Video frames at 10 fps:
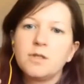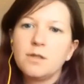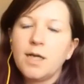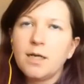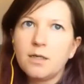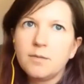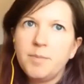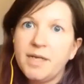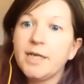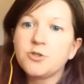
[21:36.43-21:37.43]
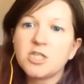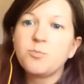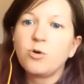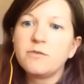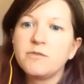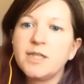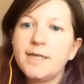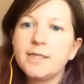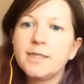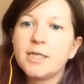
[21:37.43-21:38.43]
pediatric
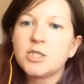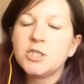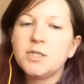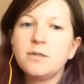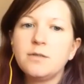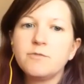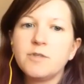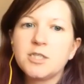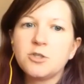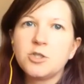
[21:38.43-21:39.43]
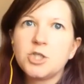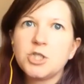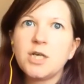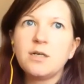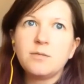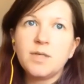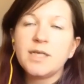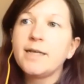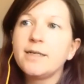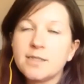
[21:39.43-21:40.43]
sport-related concussion research,
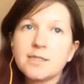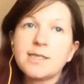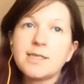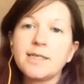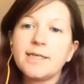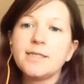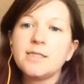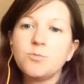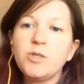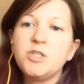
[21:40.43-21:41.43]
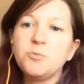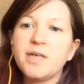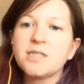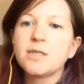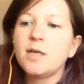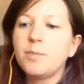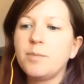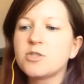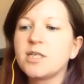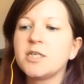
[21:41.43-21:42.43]
again, is assessing kids. We do baseline and
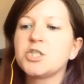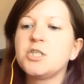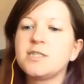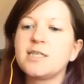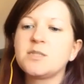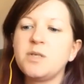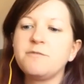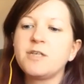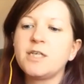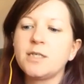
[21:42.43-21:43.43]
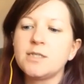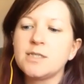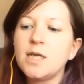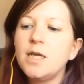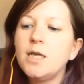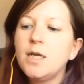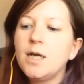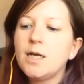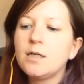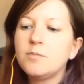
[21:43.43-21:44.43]
post-concussion assessment of kids
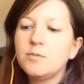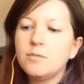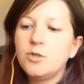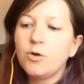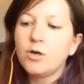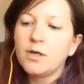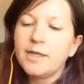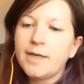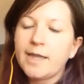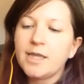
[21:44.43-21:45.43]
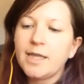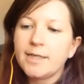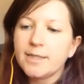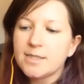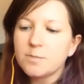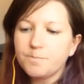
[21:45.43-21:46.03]
who are in athletics